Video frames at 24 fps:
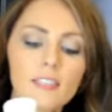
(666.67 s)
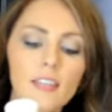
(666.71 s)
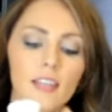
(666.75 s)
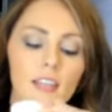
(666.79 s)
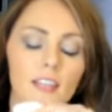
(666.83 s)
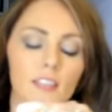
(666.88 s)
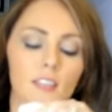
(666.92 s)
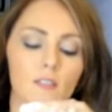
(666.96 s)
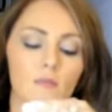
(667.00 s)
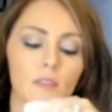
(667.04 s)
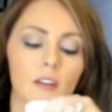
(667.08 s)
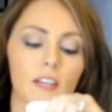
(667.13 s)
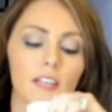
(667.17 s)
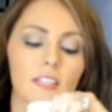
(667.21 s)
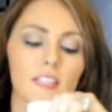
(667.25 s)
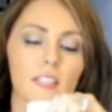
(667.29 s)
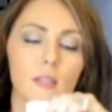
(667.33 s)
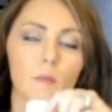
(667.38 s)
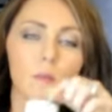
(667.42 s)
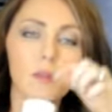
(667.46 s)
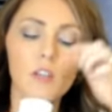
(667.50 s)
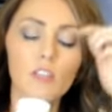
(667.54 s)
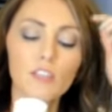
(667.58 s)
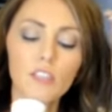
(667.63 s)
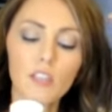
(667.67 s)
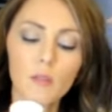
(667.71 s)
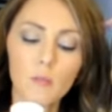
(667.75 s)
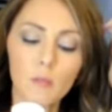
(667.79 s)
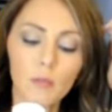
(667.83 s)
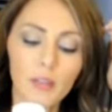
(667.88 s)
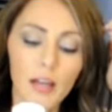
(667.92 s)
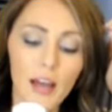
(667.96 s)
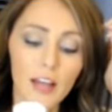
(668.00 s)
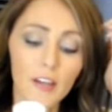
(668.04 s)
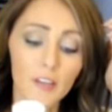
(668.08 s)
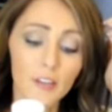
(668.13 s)
It's very similar to the
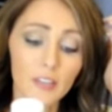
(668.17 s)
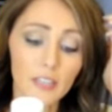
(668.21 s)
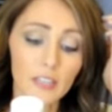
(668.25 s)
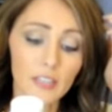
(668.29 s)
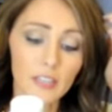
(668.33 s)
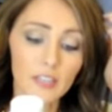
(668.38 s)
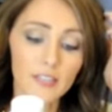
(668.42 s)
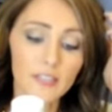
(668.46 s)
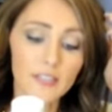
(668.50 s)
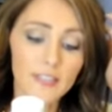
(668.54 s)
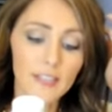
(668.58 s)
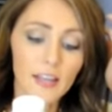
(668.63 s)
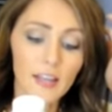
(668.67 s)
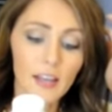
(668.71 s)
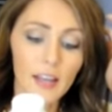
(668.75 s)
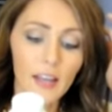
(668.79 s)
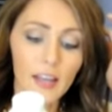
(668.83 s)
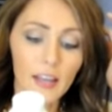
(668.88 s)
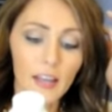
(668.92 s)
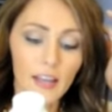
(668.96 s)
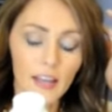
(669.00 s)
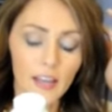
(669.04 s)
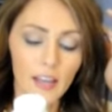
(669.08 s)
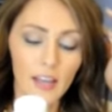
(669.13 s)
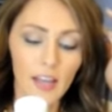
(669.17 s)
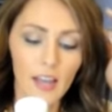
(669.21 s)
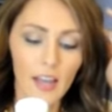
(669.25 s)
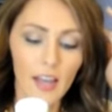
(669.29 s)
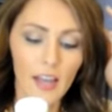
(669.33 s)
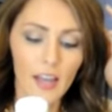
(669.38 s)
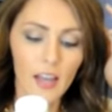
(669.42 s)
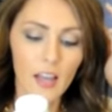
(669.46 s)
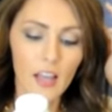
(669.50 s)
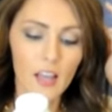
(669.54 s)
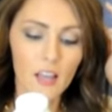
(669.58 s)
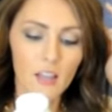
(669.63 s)
Bladder Ease. It
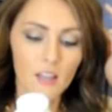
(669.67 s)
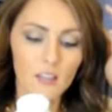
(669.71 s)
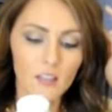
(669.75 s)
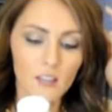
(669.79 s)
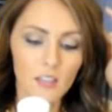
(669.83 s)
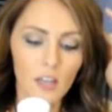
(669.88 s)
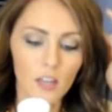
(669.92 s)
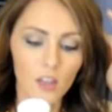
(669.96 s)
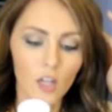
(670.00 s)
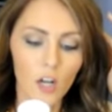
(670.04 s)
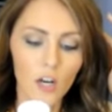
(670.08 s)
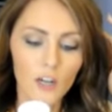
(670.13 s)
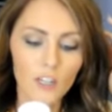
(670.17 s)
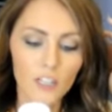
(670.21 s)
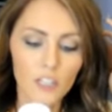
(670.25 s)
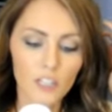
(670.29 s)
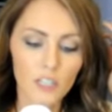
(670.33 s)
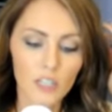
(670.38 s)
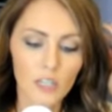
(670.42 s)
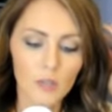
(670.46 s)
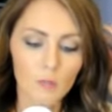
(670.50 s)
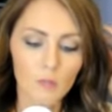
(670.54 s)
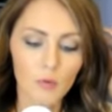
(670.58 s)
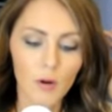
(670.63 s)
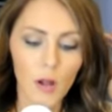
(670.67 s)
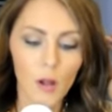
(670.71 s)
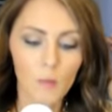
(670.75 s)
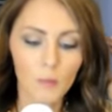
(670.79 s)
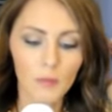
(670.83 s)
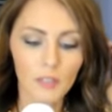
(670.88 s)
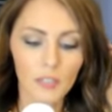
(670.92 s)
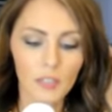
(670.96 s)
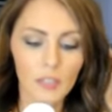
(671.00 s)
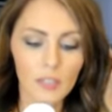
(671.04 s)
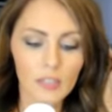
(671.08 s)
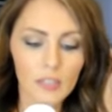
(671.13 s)
has L-arginine,
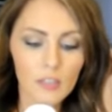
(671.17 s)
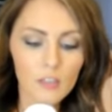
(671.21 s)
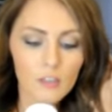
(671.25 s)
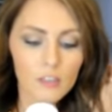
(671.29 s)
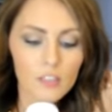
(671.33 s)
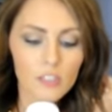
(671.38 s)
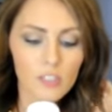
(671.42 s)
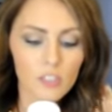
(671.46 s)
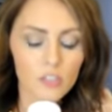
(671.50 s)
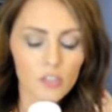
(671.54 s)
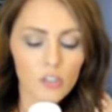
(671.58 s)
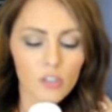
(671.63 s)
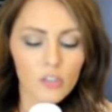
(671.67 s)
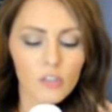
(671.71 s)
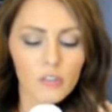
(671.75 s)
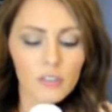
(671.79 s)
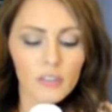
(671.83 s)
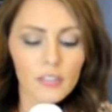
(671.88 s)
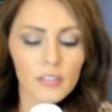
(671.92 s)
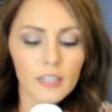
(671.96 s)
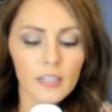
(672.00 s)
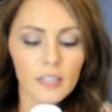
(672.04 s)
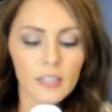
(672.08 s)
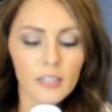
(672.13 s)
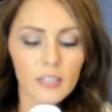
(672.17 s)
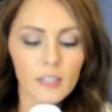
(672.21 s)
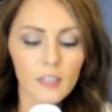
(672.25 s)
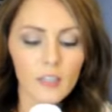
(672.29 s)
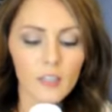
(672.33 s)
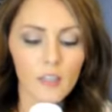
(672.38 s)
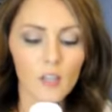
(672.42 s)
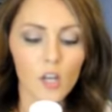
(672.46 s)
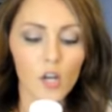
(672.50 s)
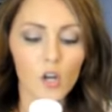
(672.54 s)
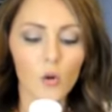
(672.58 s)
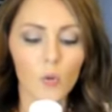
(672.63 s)
bromelain, L-citrulline,
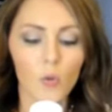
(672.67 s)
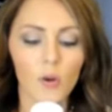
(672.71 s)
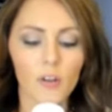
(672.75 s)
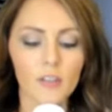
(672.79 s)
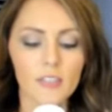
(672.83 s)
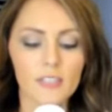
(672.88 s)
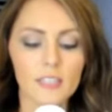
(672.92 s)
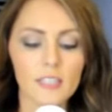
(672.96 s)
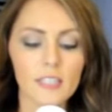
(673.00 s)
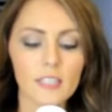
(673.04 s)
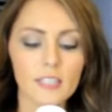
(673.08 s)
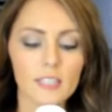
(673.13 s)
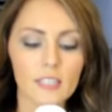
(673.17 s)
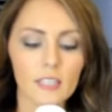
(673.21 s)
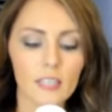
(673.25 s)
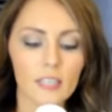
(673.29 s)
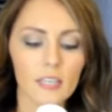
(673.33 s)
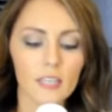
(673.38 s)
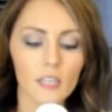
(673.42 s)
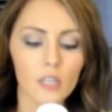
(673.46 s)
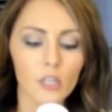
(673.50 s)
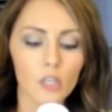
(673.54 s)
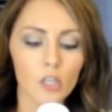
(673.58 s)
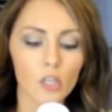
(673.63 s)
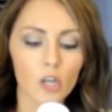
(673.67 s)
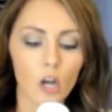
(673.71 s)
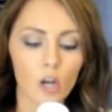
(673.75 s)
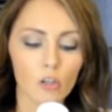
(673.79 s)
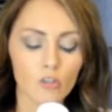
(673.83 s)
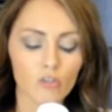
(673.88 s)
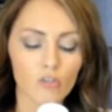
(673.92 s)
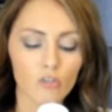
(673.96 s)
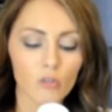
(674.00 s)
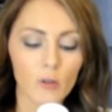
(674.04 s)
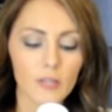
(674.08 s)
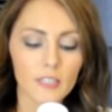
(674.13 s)
quercetin,
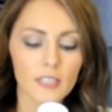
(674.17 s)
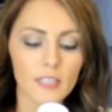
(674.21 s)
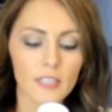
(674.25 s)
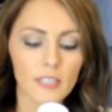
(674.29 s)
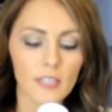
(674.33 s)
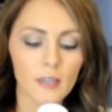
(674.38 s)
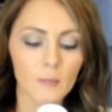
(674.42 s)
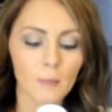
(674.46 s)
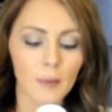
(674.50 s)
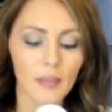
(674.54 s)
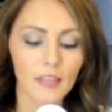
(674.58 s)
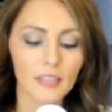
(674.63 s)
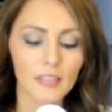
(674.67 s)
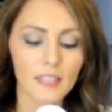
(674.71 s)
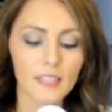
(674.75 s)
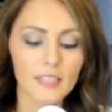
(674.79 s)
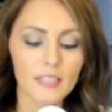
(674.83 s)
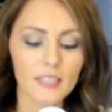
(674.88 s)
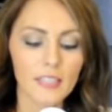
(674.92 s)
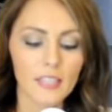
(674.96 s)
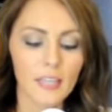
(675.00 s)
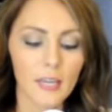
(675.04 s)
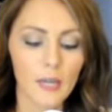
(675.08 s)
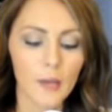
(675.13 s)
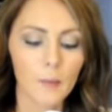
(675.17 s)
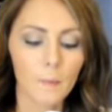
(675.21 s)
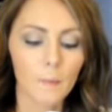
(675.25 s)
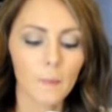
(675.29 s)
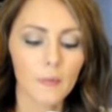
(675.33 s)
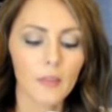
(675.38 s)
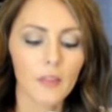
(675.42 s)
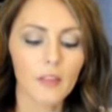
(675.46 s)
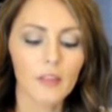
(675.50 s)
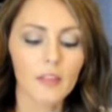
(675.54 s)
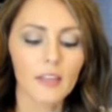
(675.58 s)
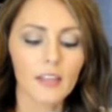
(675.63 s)
chondroitin, magnesium,
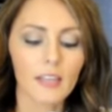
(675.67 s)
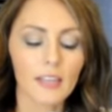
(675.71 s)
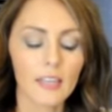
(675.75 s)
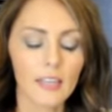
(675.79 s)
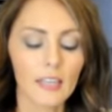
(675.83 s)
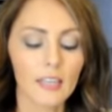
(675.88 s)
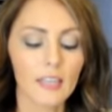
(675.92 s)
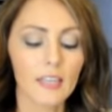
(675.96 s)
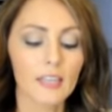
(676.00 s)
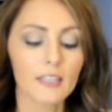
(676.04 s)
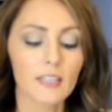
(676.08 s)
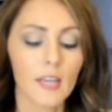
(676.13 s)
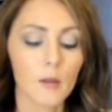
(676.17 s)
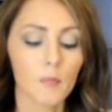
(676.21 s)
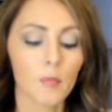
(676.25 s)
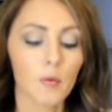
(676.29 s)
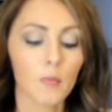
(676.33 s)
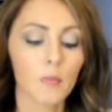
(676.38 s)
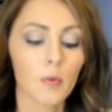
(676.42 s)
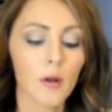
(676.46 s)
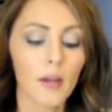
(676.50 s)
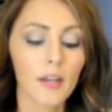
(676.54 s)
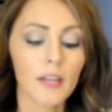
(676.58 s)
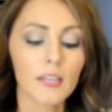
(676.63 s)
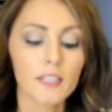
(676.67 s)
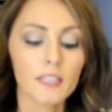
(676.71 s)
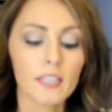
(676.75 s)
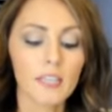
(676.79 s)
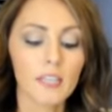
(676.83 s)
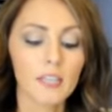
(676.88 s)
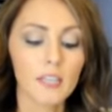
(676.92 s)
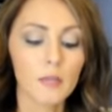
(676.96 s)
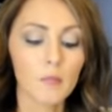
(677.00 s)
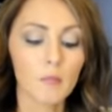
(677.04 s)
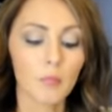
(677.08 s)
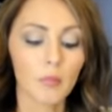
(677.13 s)
and a
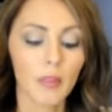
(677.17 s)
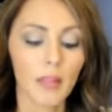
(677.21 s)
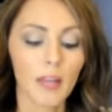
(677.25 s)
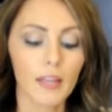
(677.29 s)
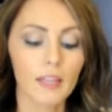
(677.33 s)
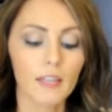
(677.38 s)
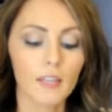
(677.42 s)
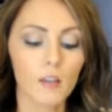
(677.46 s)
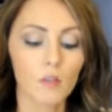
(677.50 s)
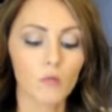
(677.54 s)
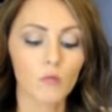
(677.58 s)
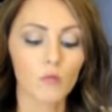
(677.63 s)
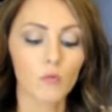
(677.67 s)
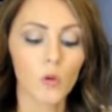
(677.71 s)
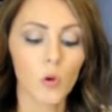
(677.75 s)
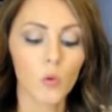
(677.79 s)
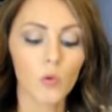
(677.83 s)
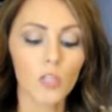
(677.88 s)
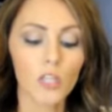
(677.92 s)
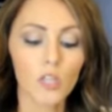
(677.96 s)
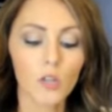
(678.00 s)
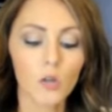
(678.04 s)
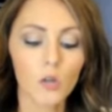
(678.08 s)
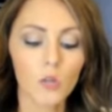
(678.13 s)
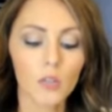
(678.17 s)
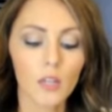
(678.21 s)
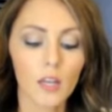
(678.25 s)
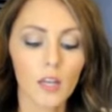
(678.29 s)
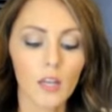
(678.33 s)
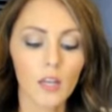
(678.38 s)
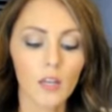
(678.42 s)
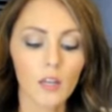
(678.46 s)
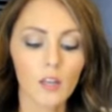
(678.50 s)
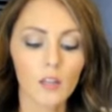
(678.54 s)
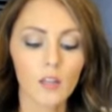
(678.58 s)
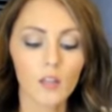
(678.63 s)
proprietary blend of
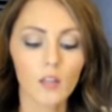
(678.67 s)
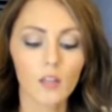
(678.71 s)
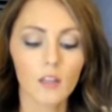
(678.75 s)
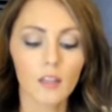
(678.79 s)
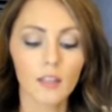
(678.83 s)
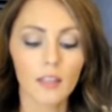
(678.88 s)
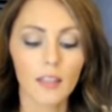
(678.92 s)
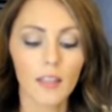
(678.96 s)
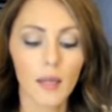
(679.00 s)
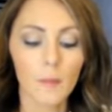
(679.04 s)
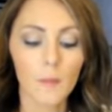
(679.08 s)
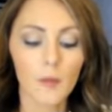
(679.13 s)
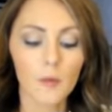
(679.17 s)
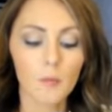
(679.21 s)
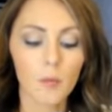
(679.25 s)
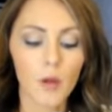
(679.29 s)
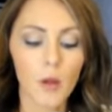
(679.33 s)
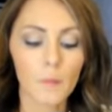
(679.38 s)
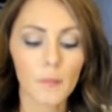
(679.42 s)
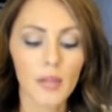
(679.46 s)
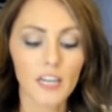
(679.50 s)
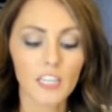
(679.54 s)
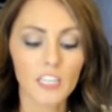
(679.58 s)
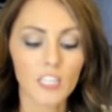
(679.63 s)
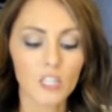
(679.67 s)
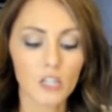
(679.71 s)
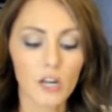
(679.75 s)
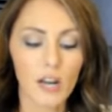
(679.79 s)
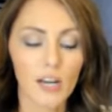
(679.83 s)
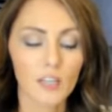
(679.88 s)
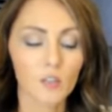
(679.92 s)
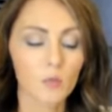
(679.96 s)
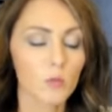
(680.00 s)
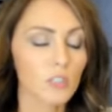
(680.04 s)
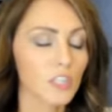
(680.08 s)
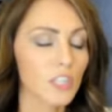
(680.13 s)
rhodiola, lemon balm
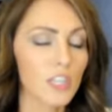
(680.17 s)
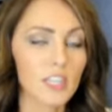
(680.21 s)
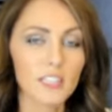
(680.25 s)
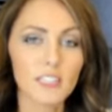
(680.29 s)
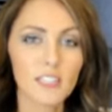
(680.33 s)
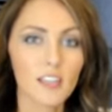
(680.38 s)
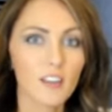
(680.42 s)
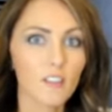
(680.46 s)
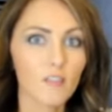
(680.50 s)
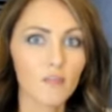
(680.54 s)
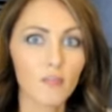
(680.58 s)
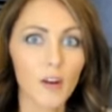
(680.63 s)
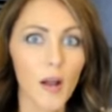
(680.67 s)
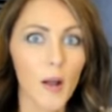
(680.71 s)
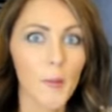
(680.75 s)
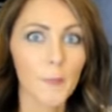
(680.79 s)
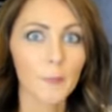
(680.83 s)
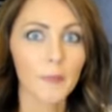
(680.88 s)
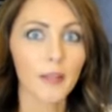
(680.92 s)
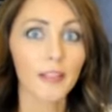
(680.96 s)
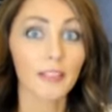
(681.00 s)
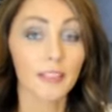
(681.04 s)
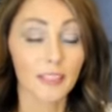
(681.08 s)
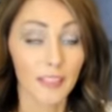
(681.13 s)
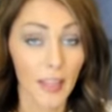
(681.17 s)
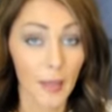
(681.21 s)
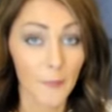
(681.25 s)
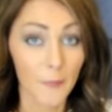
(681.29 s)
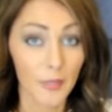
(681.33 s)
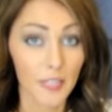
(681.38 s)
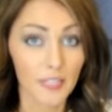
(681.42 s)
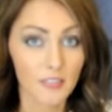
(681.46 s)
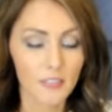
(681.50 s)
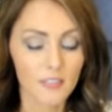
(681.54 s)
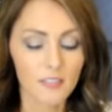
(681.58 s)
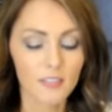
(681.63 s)
extract, which isn't from
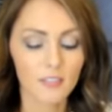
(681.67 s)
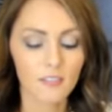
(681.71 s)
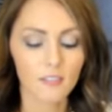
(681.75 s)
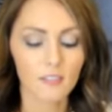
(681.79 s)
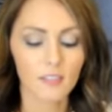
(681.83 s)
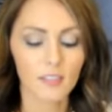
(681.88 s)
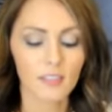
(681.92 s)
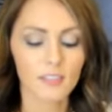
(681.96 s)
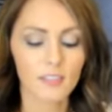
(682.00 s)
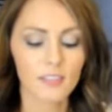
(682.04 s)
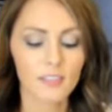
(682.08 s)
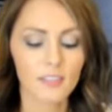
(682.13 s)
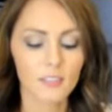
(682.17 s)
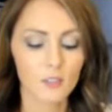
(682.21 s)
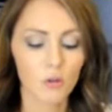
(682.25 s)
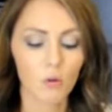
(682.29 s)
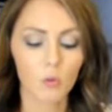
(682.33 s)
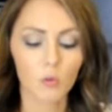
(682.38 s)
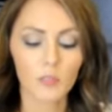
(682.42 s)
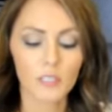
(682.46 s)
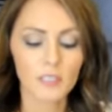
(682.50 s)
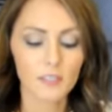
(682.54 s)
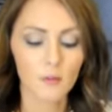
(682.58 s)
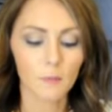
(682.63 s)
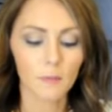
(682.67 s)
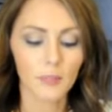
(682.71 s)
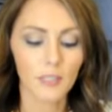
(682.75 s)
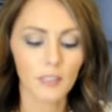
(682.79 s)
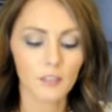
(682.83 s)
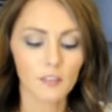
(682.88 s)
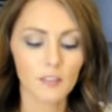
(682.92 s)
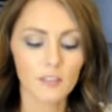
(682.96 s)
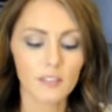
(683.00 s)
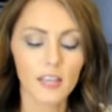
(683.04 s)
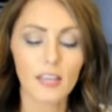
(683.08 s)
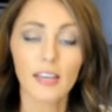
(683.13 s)
lemons, it's totally something
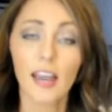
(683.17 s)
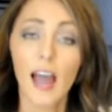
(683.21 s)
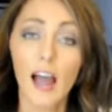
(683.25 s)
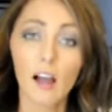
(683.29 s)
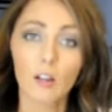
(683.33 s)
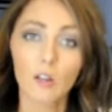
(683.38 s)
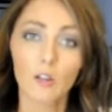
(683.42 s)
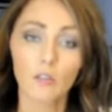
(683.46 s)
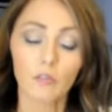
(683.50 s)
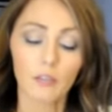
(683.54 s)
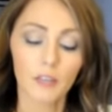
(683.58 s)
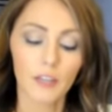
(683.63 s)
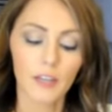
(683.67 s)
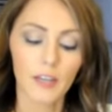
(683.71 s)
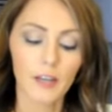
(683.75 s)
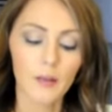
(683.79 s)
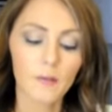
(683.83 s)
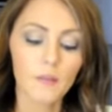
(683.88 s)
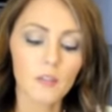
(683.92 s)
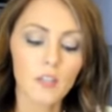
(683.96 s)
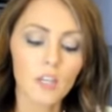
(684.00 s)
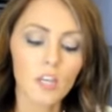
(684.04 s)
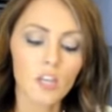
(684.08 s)
else, and aloe vera.